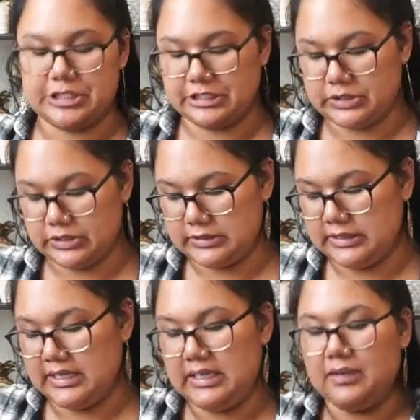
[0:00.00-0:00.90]
deal,
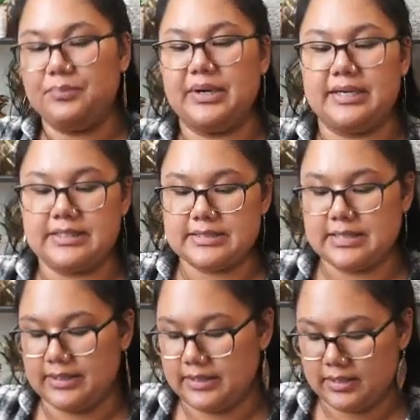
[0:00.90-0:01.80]
but
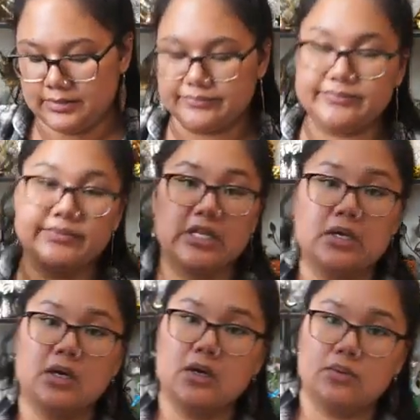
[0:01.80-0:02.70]

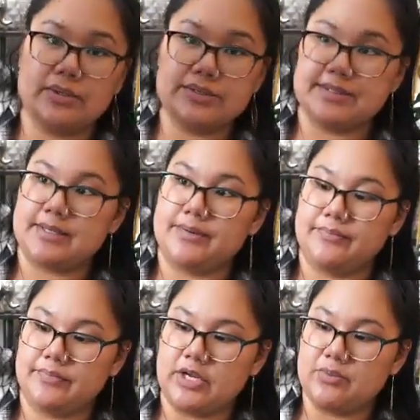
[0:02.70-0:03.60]
we'll see.
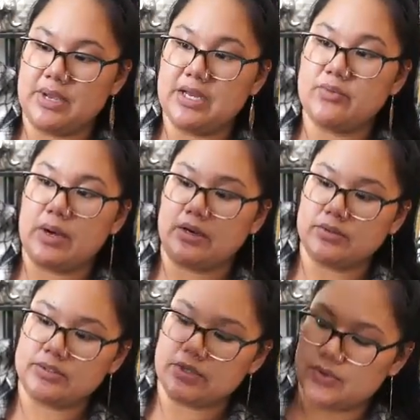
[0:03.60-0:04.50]
They're
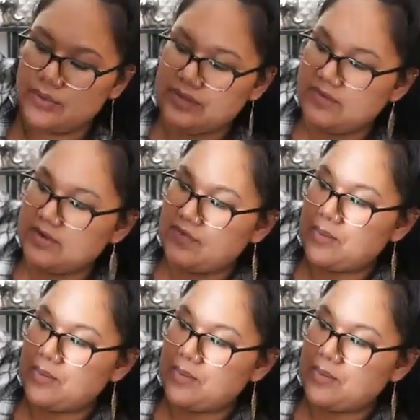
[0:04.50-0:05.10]
Madewell, so even if